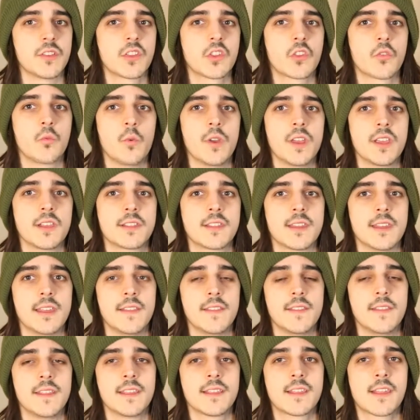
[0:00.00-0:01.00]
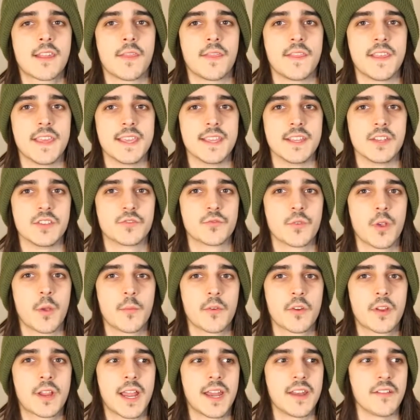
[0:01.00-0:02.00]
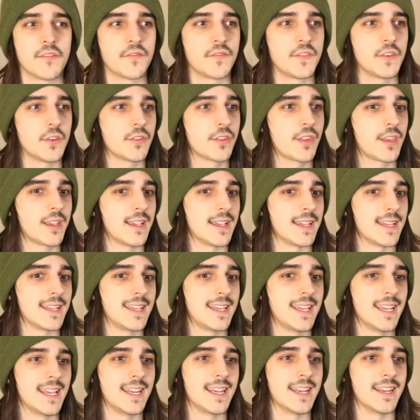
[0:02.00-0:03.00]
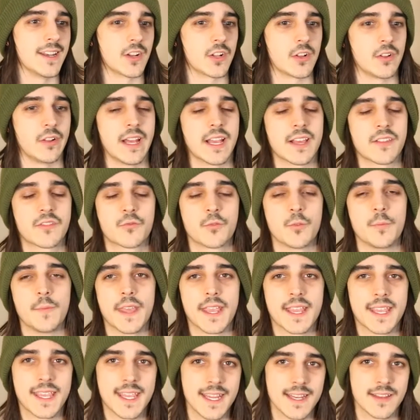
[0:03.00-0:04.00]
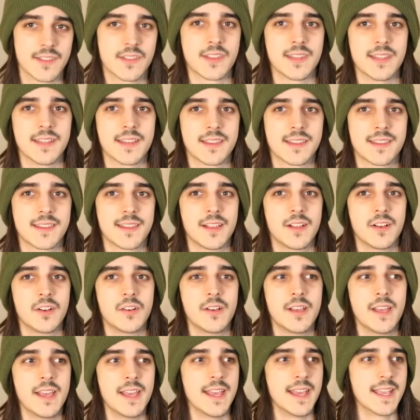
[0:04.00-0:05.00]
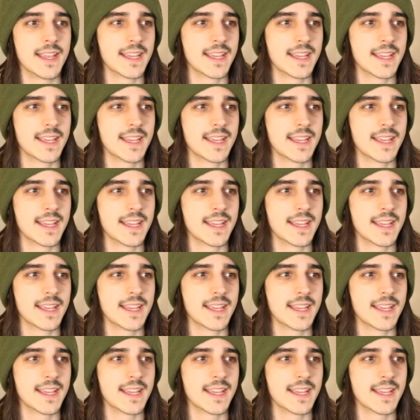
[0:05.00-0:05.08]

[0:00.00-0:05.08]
swings in this. The drummer kind of feels like a kid in a classroom that can't sit still,